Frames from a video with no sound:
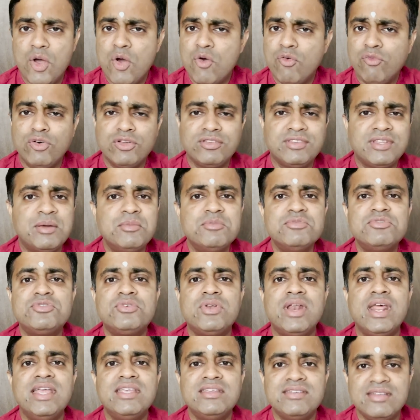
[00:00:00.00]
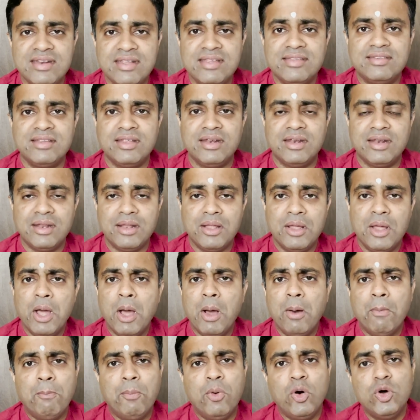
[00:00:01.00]
for some strange reason,
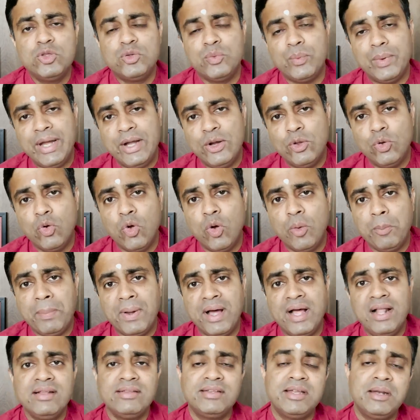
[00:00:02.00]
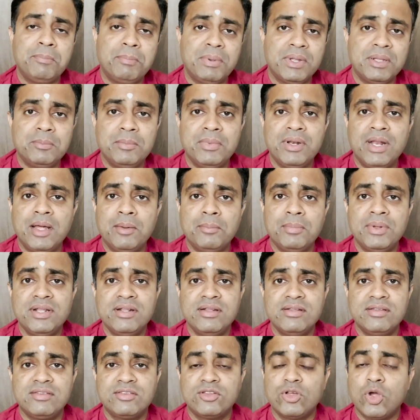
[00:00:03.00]
both Venugopal's and
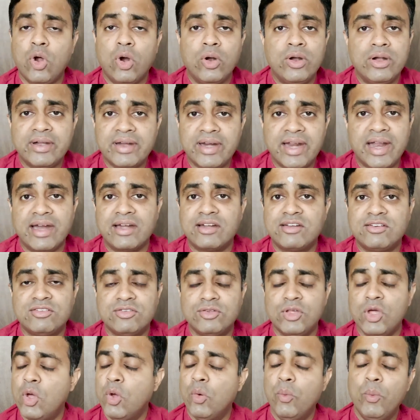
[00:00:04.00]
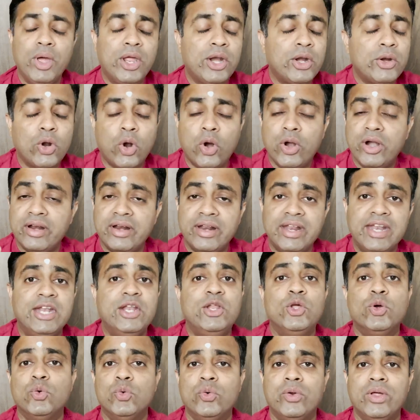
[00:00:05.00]
Padmanabhan's contracts were not
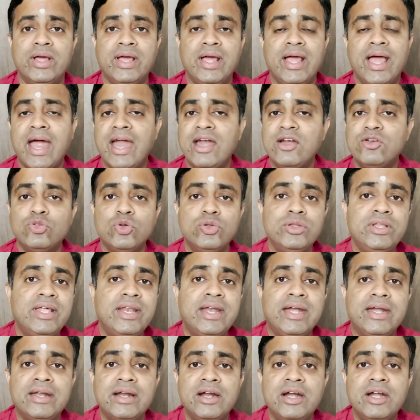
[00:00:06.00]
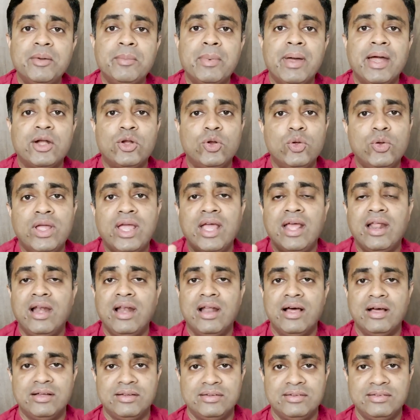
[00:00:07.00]
renewed, and so they returned back to
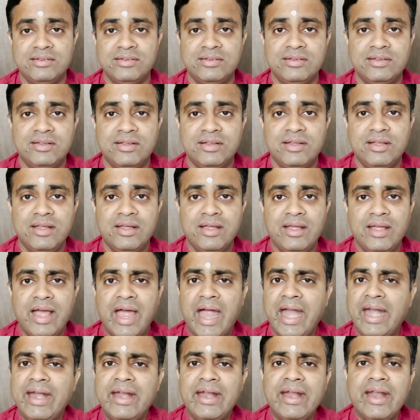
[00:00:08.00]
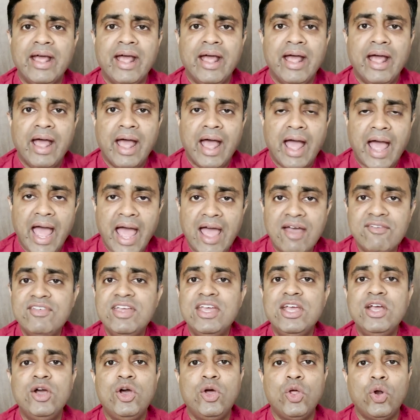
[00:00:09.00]
Kerala. And
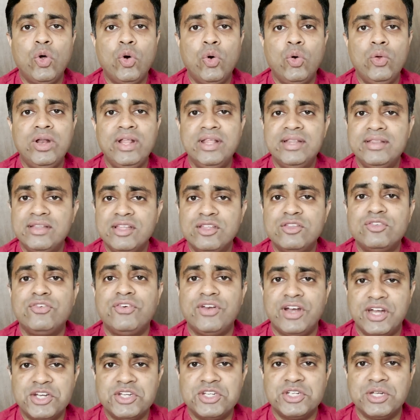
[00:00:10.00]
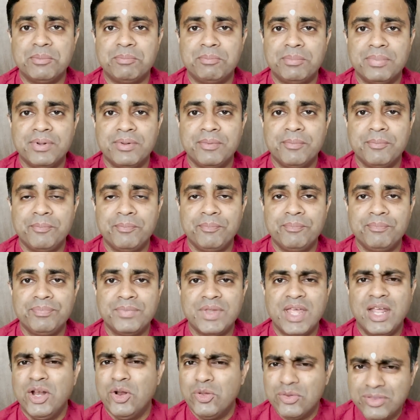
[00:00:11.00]
having grown in this friendship,
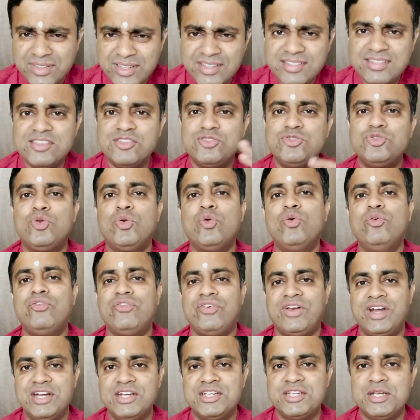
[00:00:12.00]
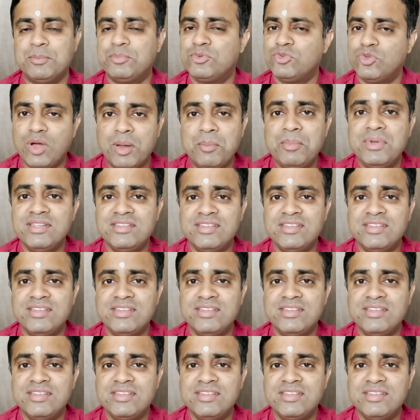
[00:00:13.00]
now this is true friendship. Swami